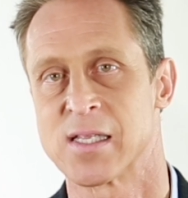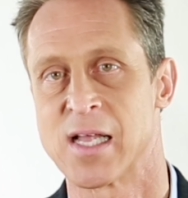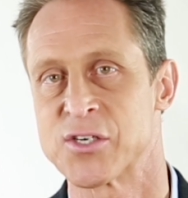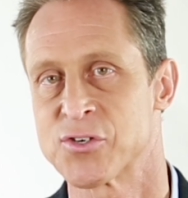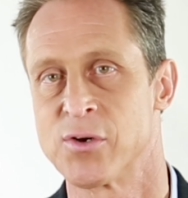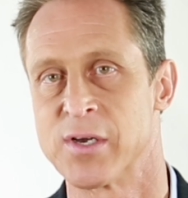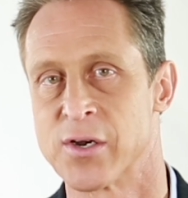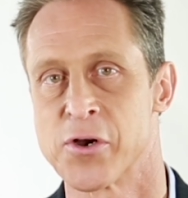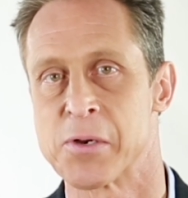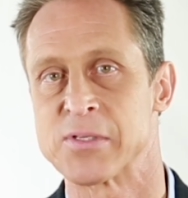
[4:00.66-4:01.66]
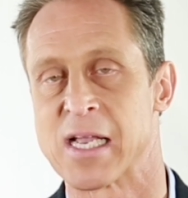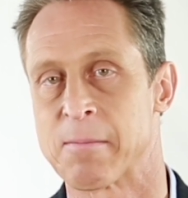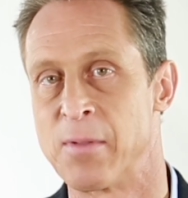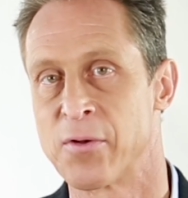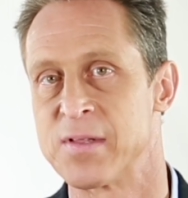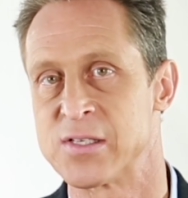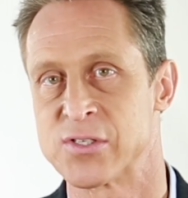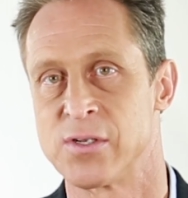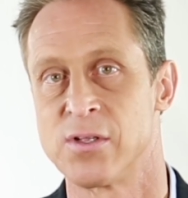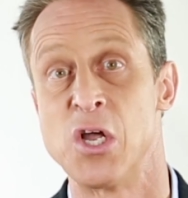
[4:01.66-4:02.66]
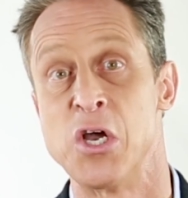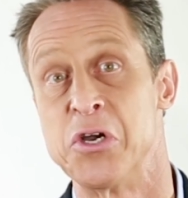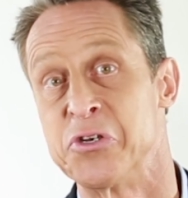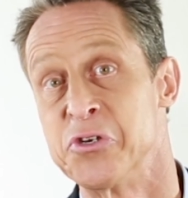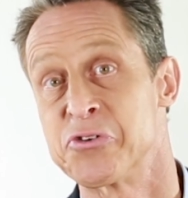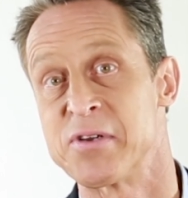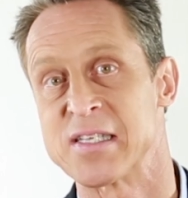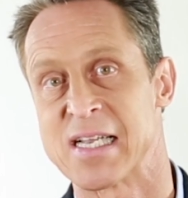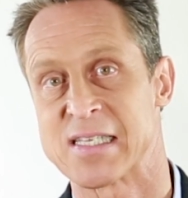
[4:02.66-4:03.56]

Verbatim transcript: cilantro, and herbs like milk thistle, nutrients